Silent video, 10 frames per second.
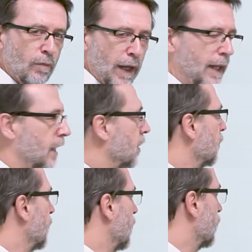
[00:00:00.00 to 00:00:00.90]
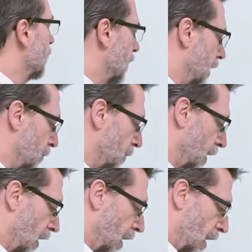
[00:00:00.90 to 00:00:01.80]
money, basically.
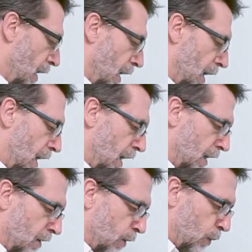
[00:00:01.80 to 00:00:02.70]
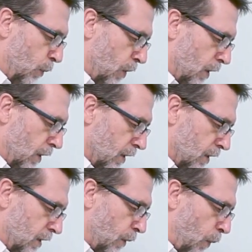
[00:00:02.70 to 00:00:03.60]

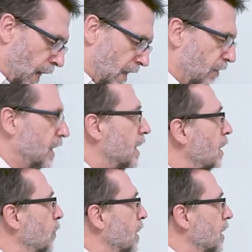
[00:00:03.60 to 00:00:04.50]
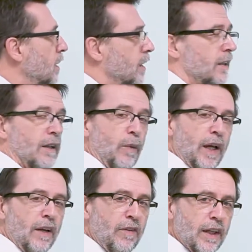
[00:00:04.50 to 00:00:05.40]
The way we deal with it and the
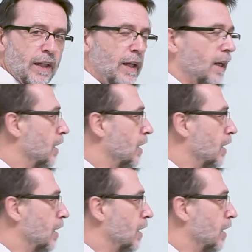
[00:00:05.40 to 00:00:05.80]
way we can